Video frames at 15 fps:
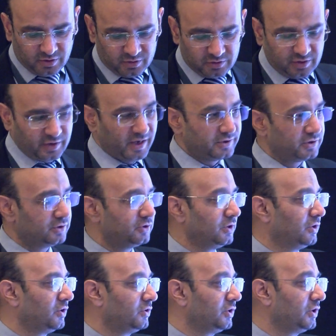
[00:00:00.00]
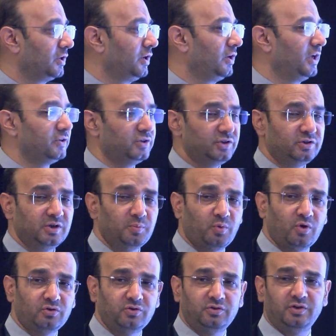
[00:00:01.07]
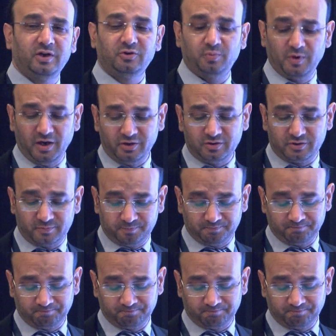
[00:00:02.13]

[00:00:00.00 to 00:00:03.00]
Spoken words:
the indexation process takes place,